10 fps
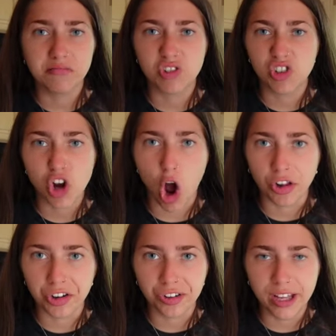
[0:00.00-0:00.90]

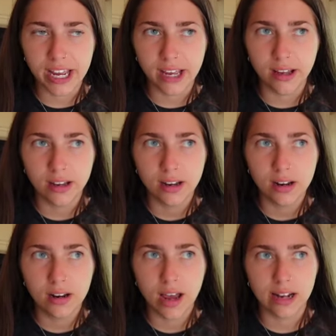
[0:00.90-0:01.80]
scholarly
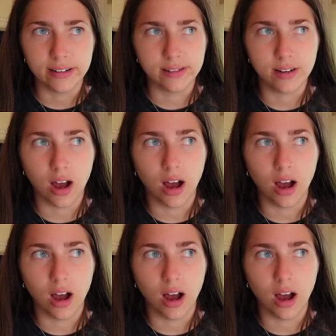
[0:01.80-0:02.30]
and